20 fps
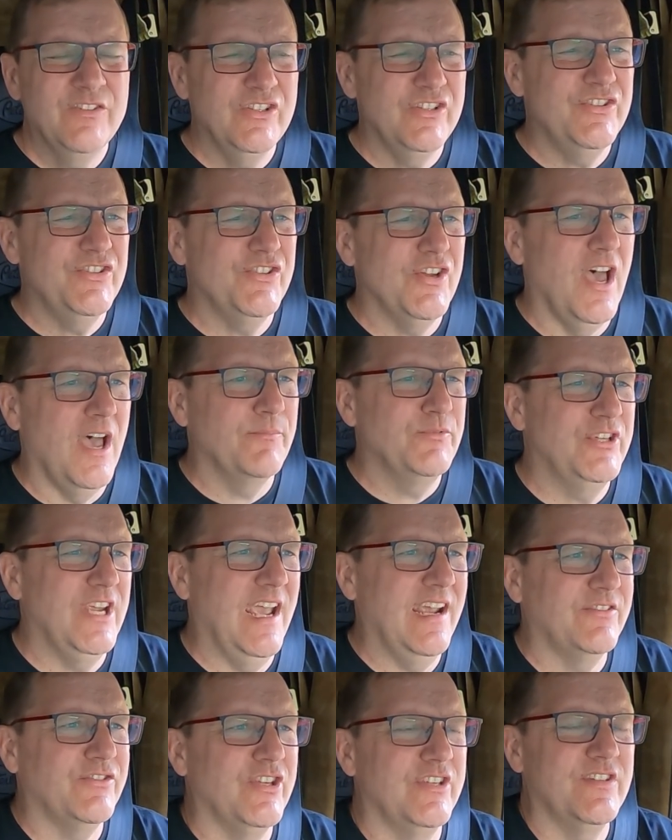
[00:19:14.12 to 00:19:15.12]
Just stop
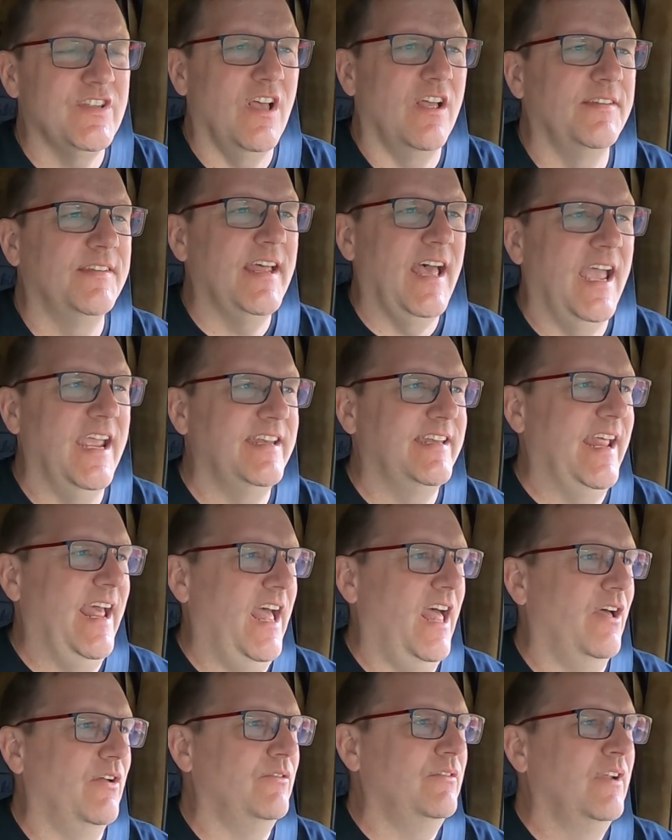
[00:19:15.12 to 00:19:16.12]
check. She's all tied
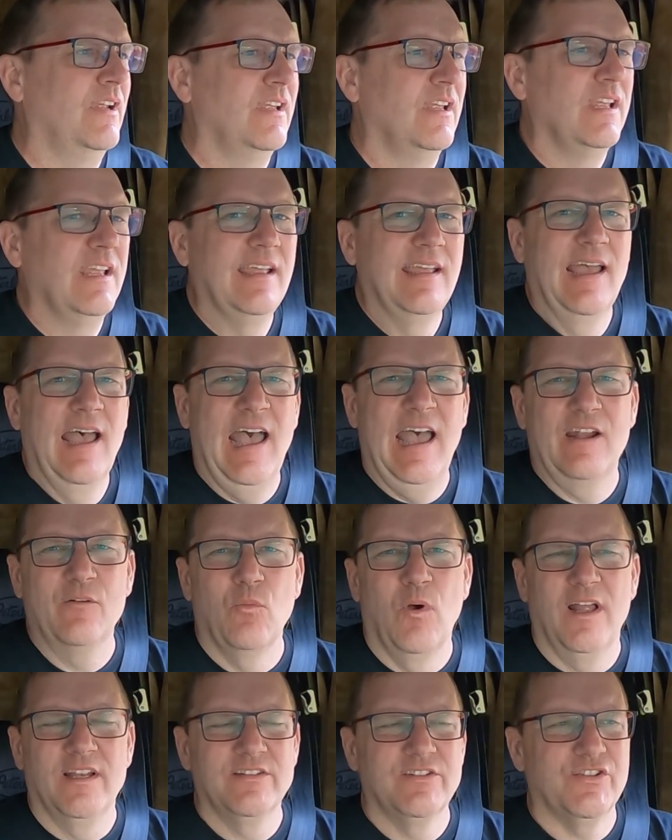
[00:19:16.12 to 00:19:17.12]
down.
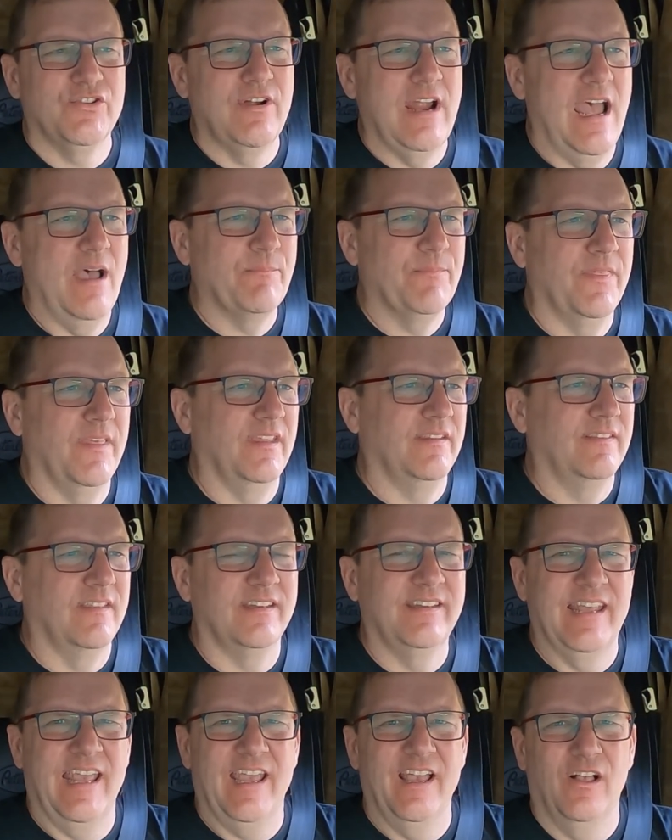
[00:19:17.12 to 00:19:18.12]
Had one strap that
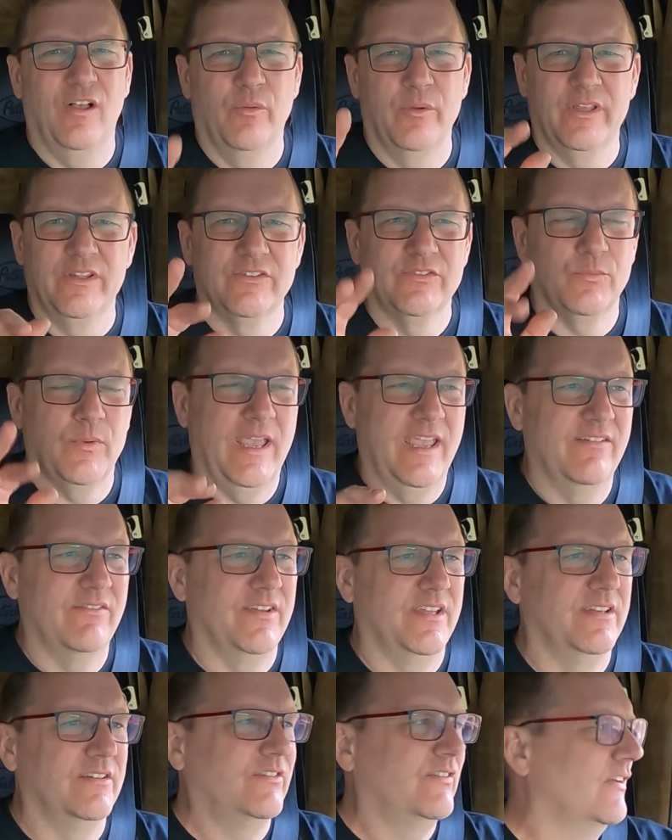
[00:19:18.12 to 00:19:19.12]
the tail was
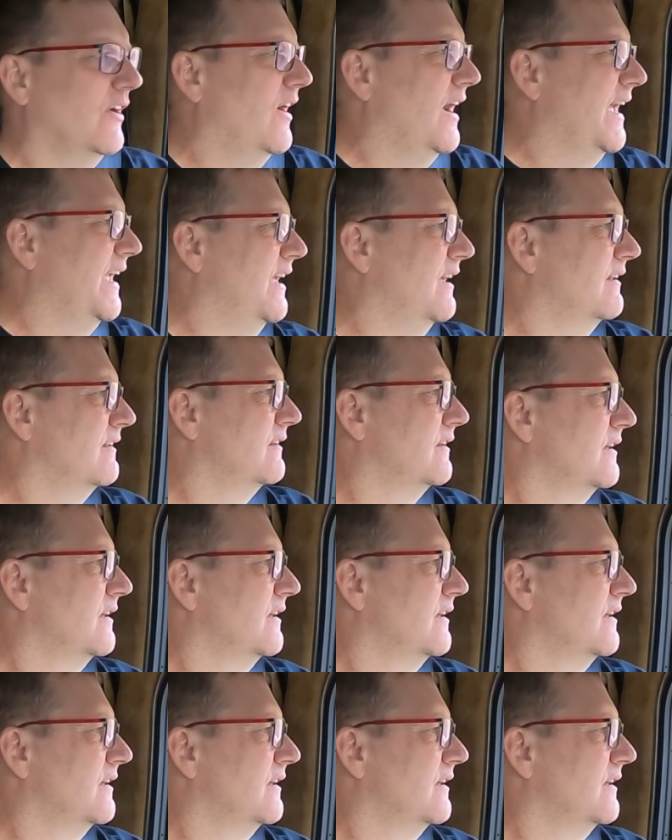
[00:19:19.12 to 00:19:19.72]
waving, so I